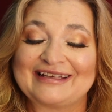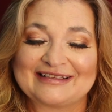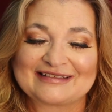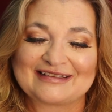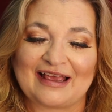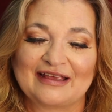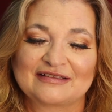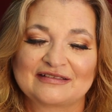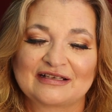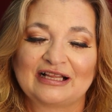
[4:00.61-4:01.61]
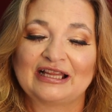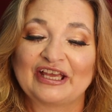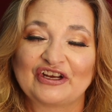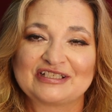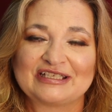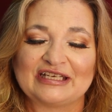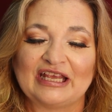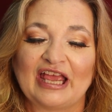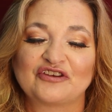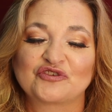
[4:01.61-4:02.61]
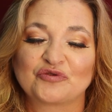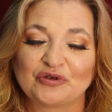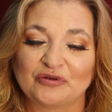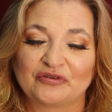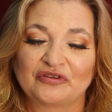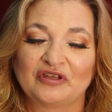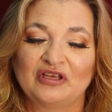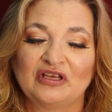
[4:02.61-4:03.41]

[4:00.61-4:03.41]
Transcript: insights. Clarity and truth.